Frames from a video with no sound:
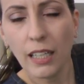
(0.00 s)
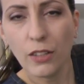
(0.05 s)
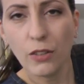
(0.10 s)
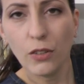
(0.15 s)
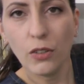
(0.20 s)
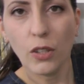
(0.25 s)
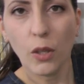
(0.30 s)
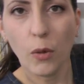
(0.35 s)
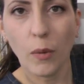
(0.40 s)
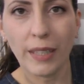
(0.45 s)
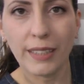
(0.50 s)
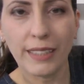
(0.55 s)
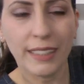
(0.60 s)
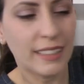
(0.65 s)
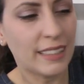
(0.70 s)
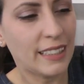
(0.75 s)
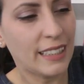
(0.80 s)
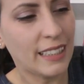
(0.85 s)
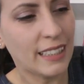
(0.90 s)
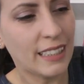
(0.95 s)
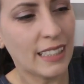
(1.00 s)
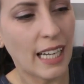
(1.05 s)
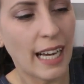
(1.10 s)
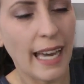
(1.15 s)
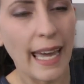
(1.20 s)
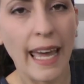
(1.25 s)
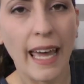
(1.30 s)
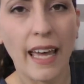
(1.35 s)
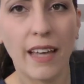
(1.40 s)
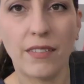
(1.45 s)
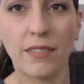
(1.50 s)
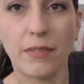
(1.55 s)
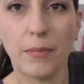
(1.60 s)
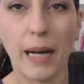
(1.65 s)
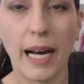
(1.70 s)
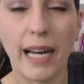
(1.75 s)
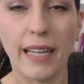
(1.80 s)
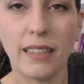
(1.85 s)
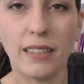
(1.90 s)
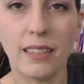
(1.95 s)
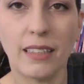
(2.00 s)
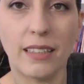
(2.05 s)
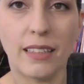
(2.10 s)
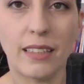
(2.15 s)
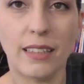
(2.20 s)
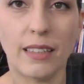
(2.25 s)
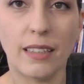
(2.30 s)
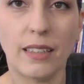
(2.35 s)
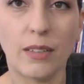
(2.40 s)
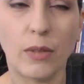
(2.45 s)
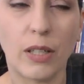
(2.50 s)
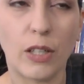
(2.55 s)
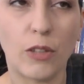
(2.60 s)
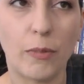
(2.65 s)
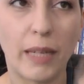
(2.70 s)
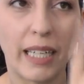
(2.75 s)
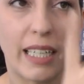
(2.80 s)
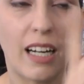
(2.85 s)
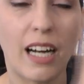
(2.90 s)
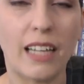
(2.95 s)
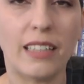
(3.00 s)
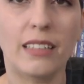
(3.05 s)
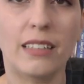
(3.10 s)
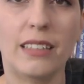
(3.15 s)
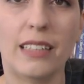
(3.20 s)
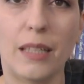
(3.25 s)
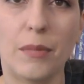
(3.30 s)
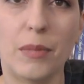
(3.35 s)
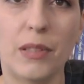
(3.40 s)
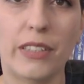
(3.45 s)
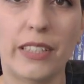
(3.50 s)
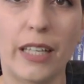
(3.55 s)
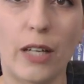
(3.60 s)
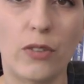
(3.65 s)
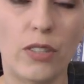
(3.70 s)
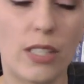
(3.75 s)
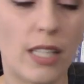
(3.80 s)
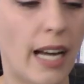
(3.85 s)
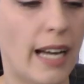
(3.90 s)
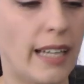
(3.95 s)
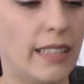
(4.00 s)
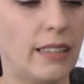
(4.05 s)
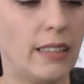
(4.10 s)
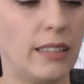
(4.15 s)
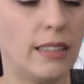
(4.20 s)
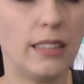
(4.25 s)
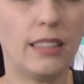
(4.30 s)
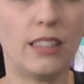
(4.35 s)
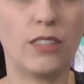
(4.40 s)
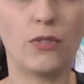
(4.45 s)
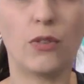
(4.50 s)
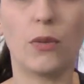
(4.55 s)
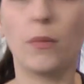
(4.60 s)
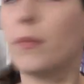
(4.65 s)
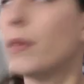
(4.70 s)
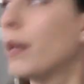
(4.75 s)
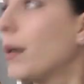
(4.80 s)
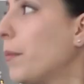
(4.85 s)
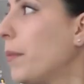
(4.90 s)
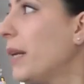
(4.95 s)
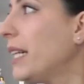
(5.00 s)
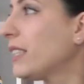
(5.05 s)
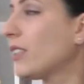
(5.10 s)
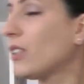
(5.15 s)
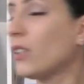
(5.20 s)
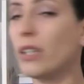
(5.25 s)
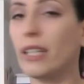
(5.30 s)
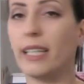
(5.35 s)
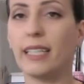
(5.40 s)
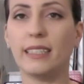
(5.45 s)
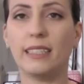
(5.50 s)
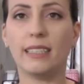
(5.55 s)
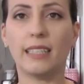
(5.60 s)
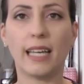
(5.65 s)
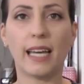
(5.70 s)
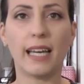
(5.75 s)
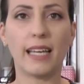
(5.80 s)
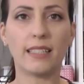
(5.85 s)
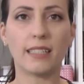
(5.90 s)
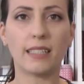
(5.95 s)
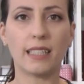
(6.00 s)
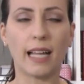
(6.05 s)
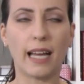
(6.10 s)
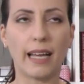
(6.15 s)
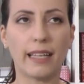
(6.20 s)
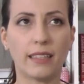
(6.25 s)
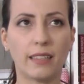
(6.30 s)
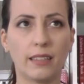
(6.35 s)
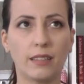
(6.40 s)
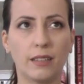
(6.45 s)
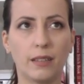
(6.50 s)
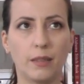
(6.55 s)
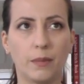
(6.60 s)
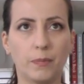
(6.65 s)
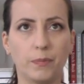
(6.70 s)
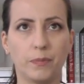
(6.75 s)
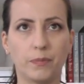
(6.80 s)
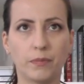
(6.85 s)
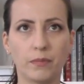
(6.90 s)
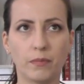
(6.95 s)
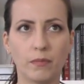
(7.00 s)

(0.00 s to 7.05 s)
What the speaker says: Do you know what is this? I have my one of my garden tables outside. It's from metal, and it has like really